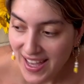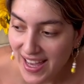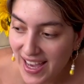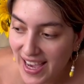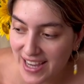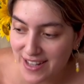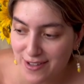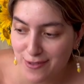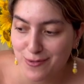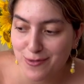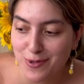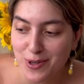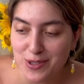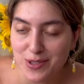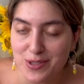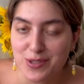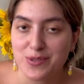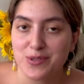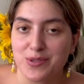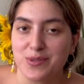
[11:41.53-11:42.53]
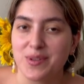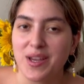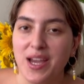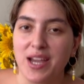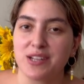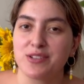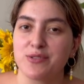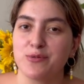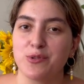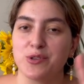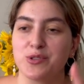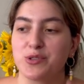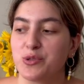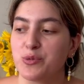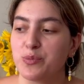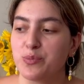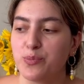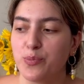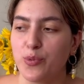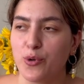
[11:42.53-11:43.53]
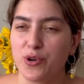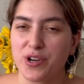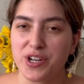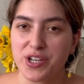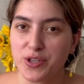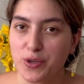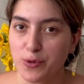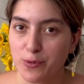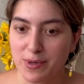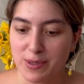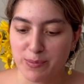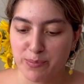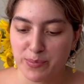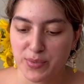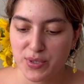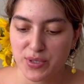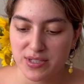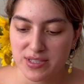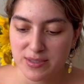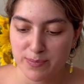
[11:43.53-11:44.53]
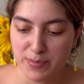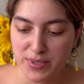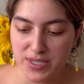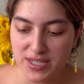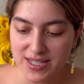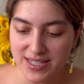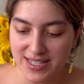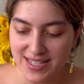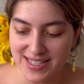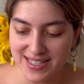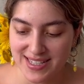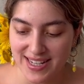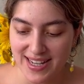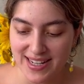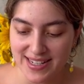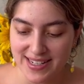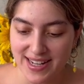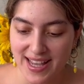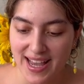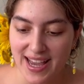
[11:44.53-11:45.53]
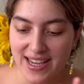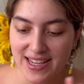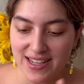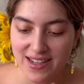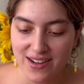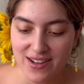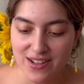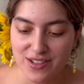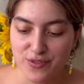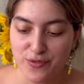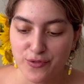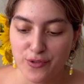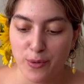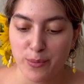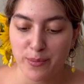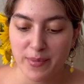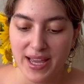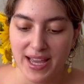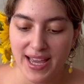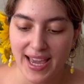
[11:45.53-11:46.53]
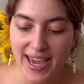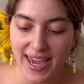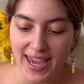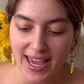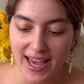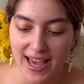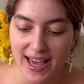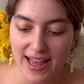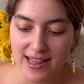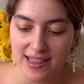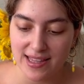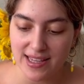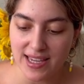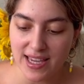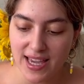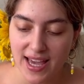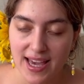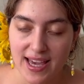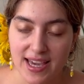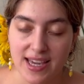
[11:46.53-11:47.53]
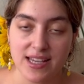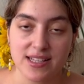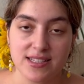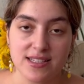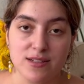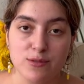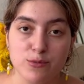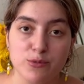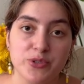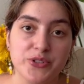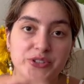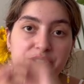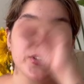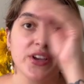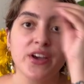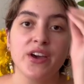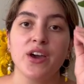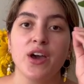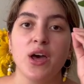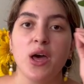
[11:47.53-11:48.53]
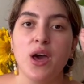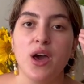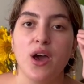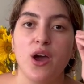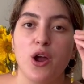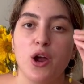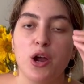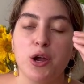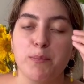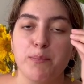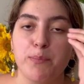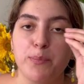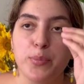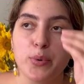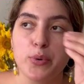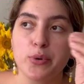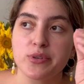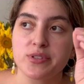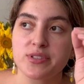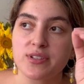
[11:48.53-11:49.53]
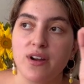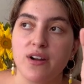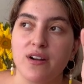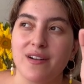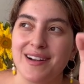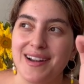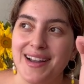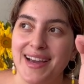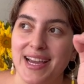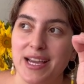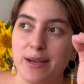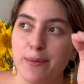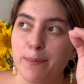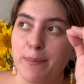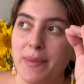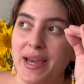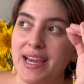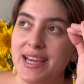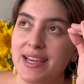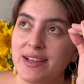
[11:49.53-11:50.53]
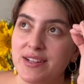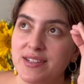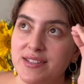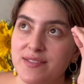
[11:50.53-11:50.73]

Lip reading: I don't want to bore you with books, but then I got from Ellie Hazelwood. Her books are like my